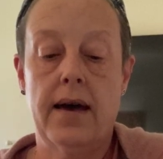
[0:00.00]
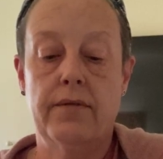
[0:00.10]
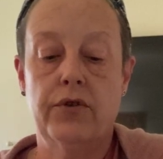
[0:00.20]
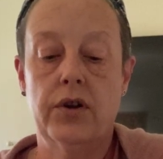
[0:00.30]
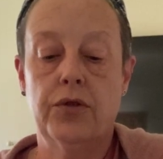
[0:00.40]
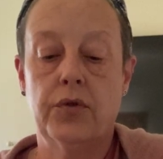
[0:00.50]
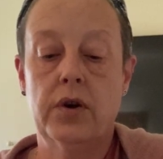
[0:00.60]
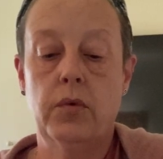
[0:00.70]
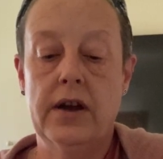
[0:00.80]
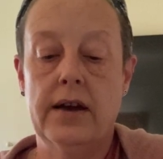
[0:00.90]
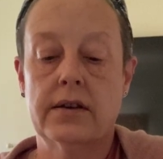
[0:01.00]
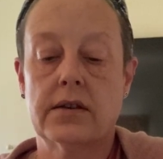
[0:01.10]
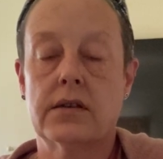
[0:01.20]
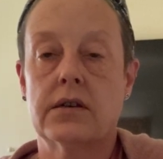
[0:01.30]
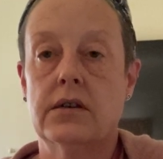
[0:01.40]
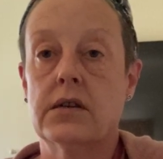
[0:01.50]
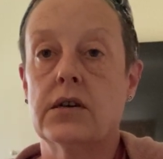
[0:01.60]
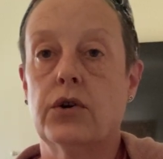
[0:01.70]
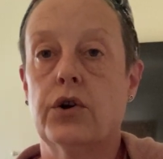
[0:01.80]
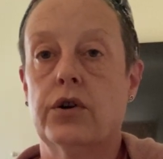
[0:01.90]
every 3 weeks
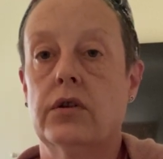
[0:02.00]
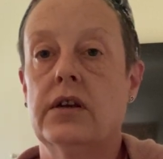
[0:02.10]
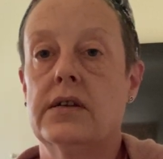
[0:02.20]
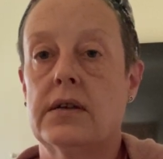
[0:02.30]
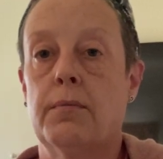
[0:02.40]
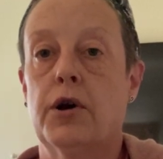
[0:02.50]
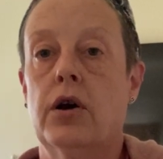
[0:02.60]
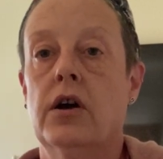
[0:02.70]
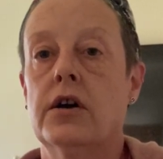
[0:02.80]
until early summer.